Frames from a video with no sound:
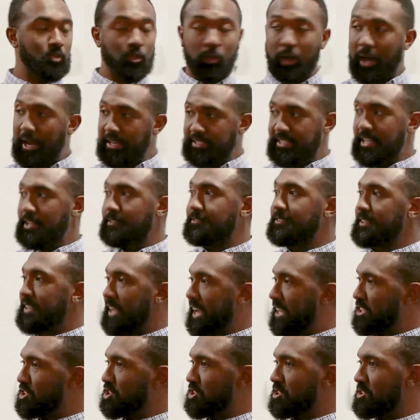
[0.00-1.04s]

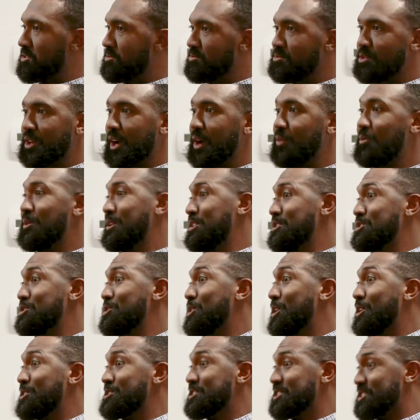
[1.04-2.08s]
identification. I wanted you
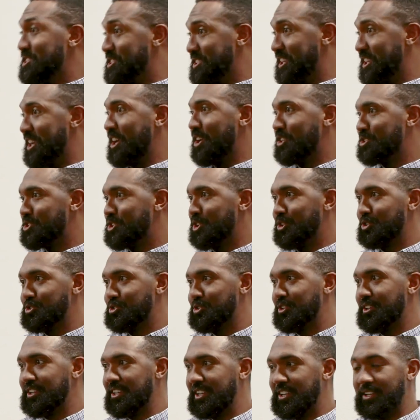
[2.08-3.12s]
all to see our
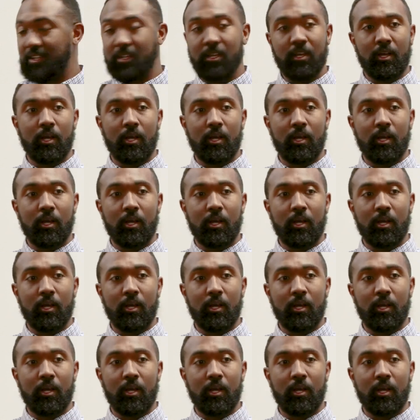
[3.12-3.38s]
children and